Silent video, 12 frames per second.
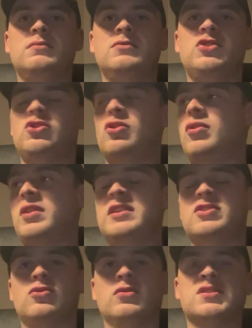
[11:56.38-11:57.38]
Surely
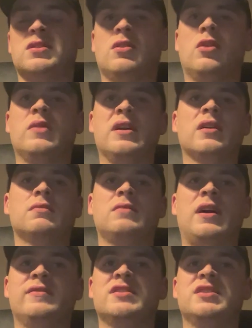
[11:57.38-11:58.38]
he's good to go here.
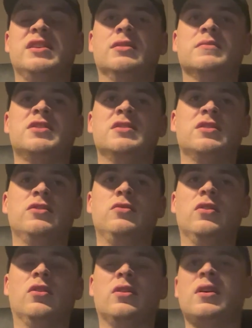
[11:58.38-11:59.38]
I haven't seen him since New
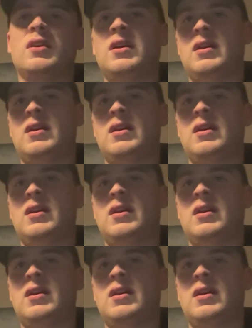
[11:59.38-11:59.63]
York.